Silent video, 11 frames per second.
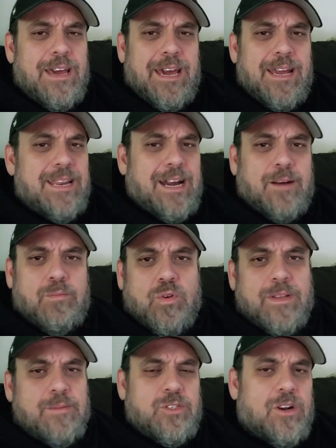and Nakamura
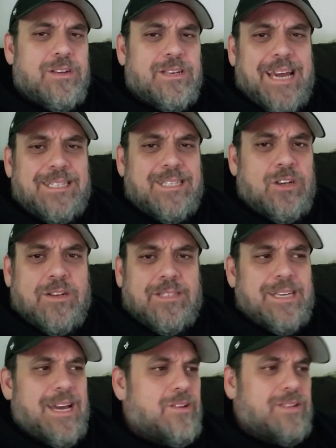and them start dancing all
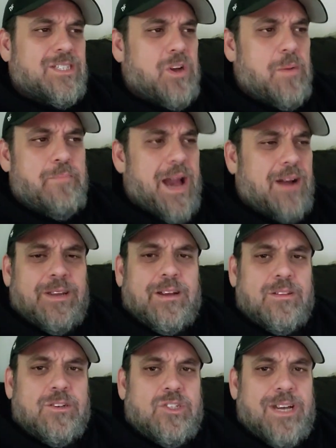together, and they start pounding
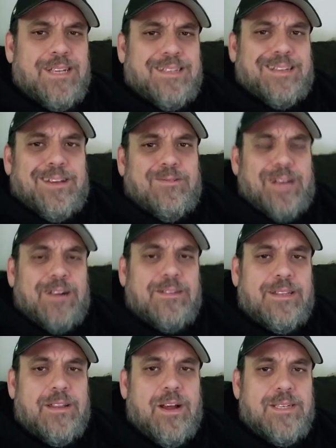on their chest like they don't care that
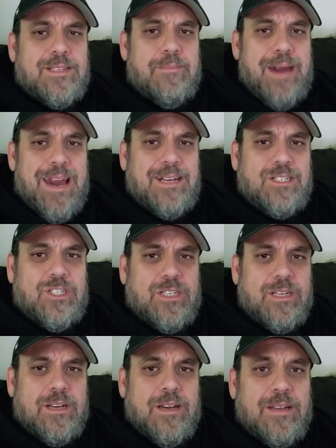they lost the match.
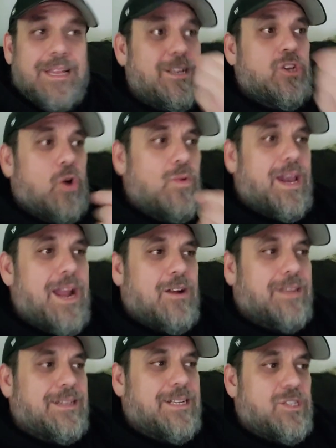They don't care
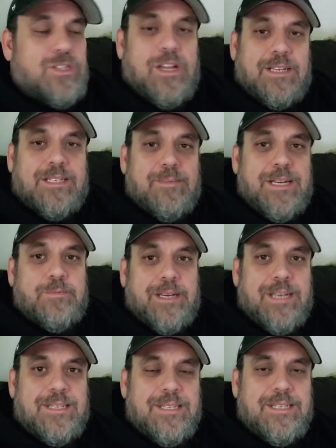that they just lost the match
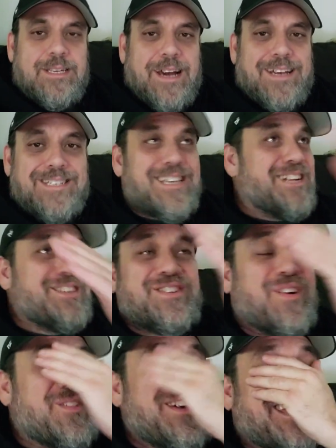because of these guys. I
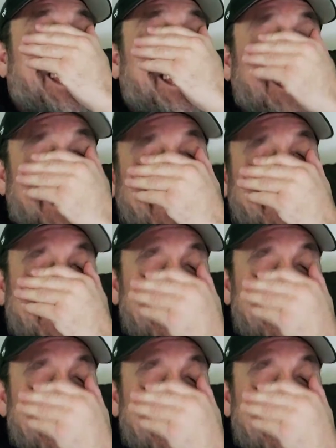don't get it.